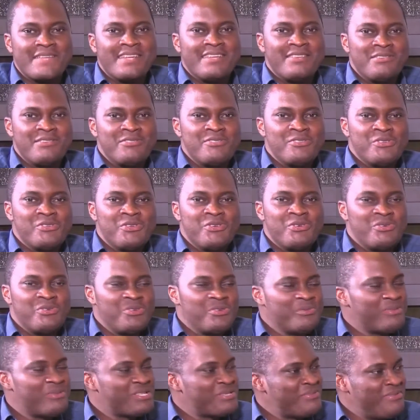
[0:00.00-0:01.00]

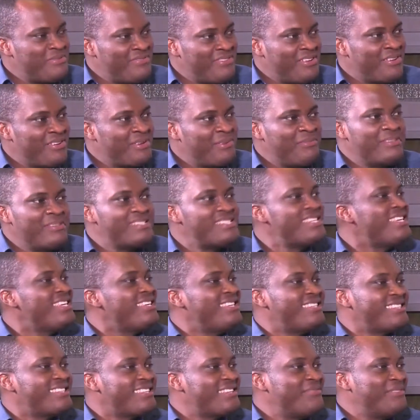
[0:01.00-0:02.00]
You must be very
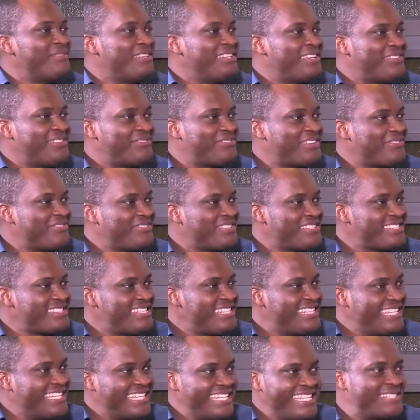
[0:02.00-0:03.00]
busy. I mean, I've just
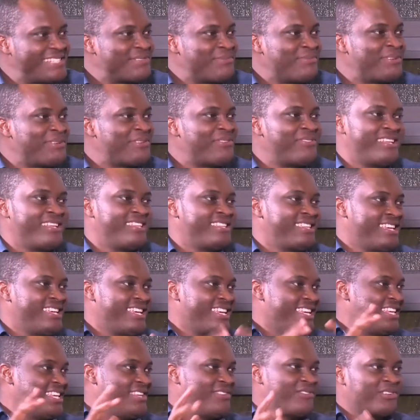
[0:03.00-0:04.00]
seen a little bit of it.
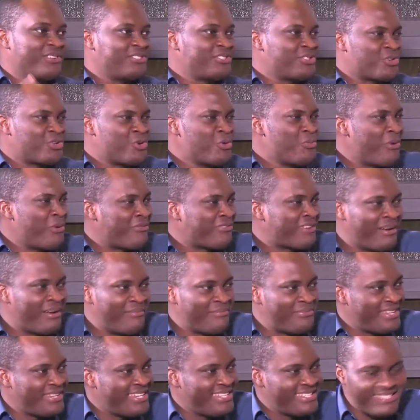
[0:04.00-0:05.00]
You've got a group of
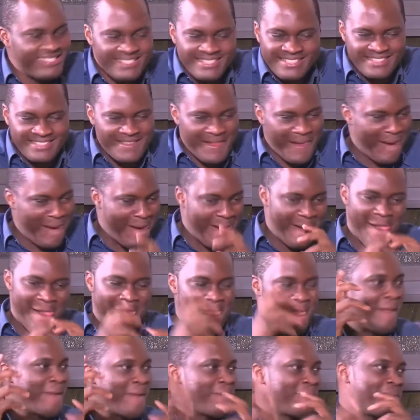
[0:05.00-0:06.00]
companies and
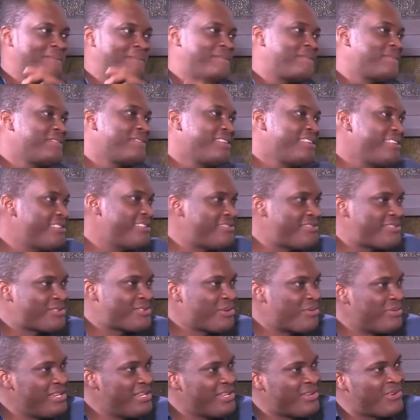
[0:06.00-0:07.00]

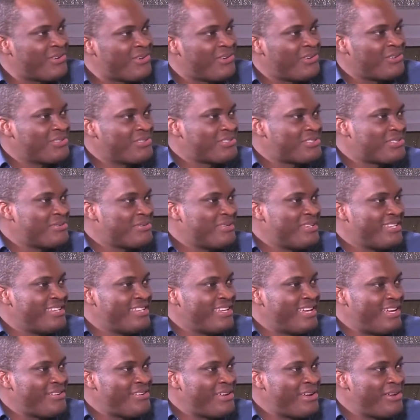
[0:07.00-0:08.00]
so many calls.
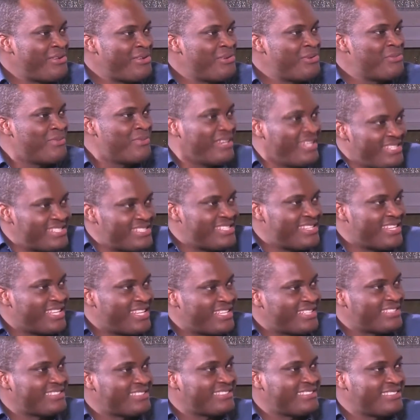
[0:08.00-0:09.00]
How are you managing
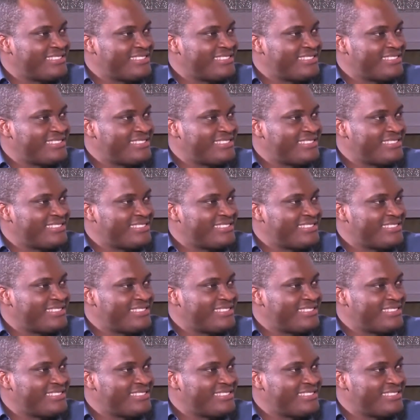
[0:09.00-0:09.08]
that